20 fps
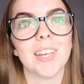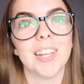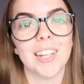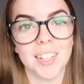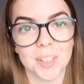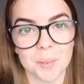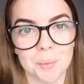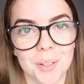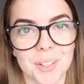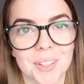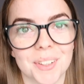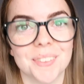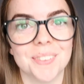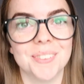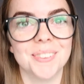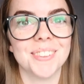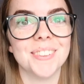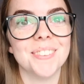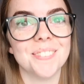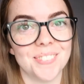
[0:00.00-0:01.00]
here we go,
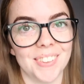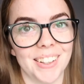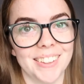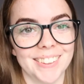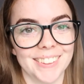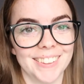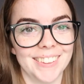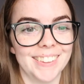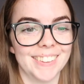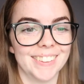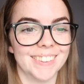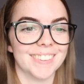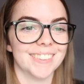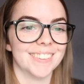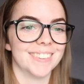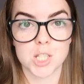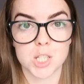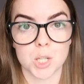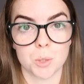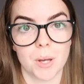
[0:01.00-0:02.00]
finally.
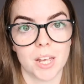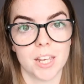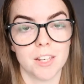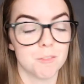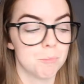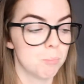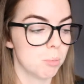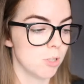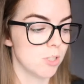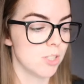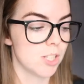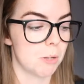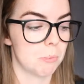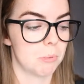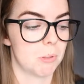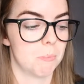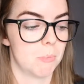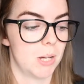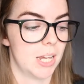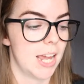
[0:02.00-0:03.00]
So I have pulled
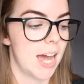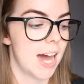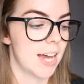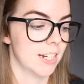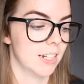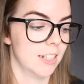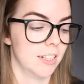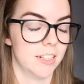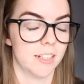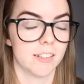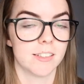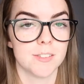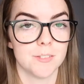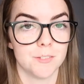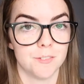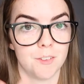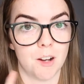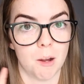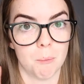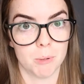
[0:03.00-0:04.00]
up my analytics
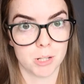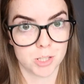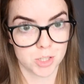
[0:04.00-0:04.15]
from